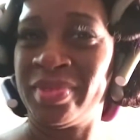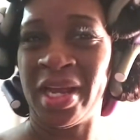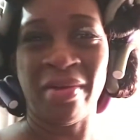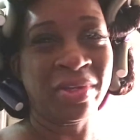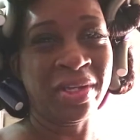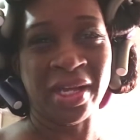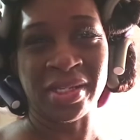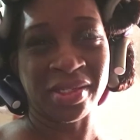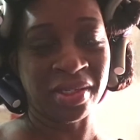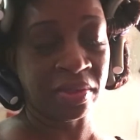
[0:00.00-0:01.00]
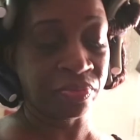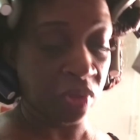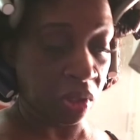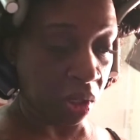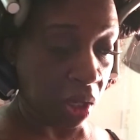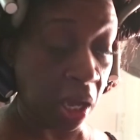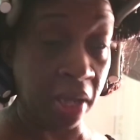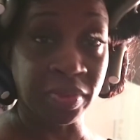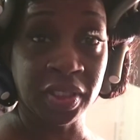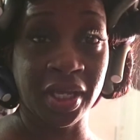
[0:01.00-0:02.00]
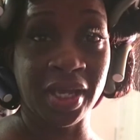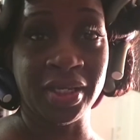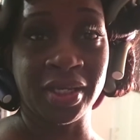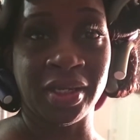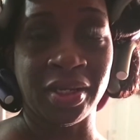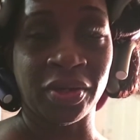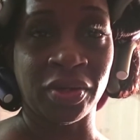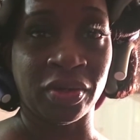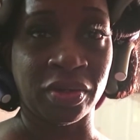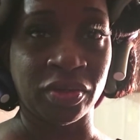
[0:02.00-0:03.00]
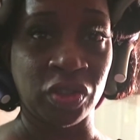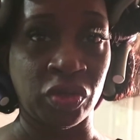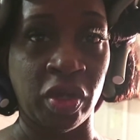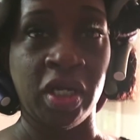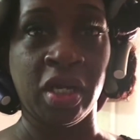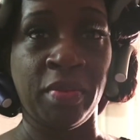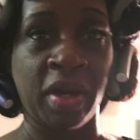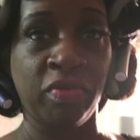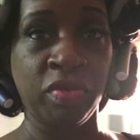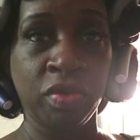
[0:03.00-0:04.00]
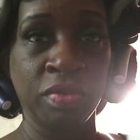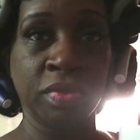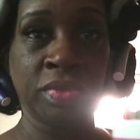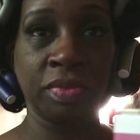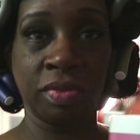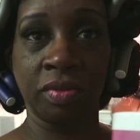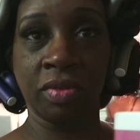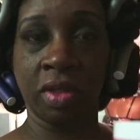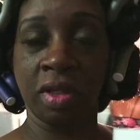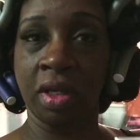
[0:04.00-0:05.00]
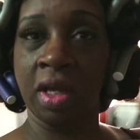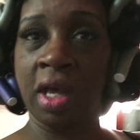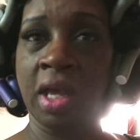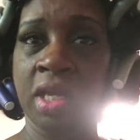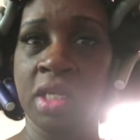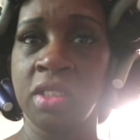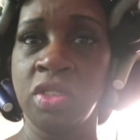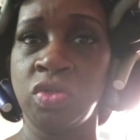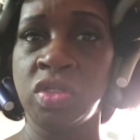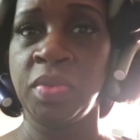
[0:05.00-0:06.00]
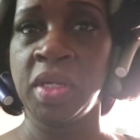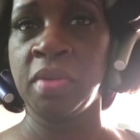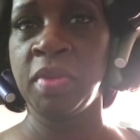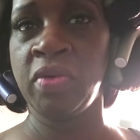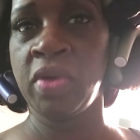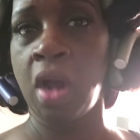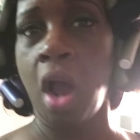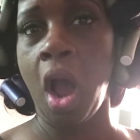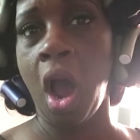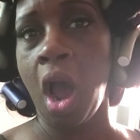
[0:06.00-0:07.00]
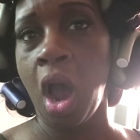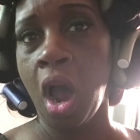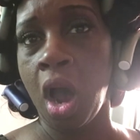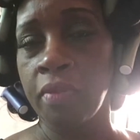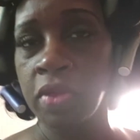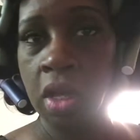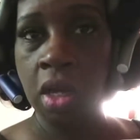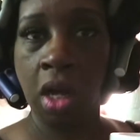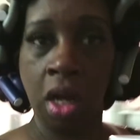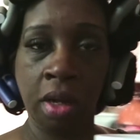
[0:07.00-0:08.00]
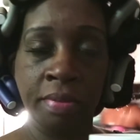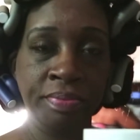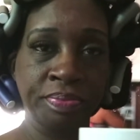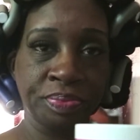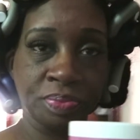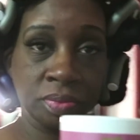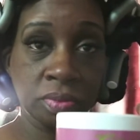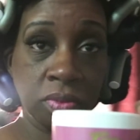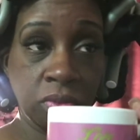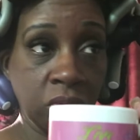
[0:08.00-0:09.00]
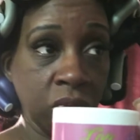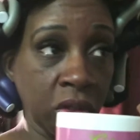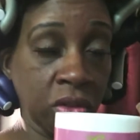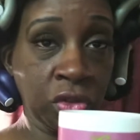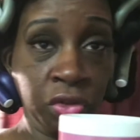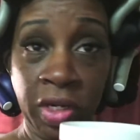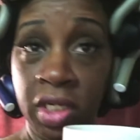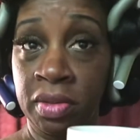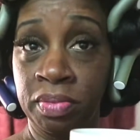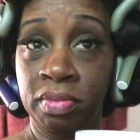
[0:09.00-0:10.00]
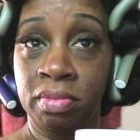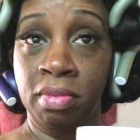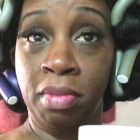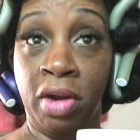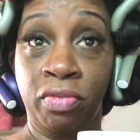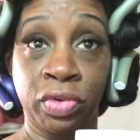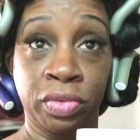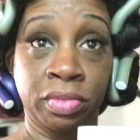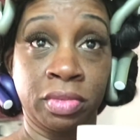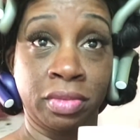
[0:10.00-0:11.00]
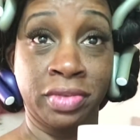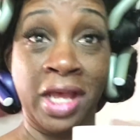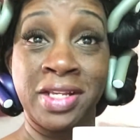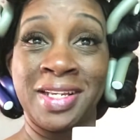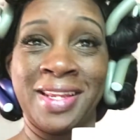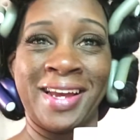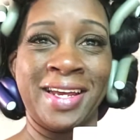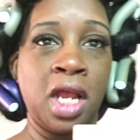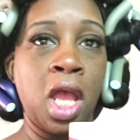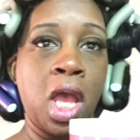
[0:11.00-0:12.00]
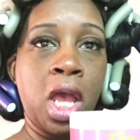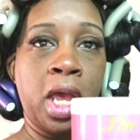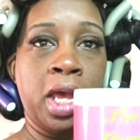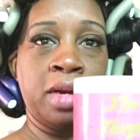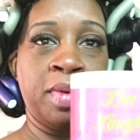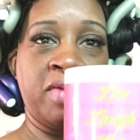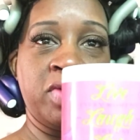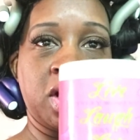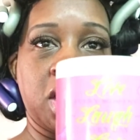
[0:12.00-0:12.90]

Tara, you're not sitting. I'm standing here straightening up my room. Hey, did you see me in the mirror? Oh! Um, straighten up my room. There's the light. And I'm having a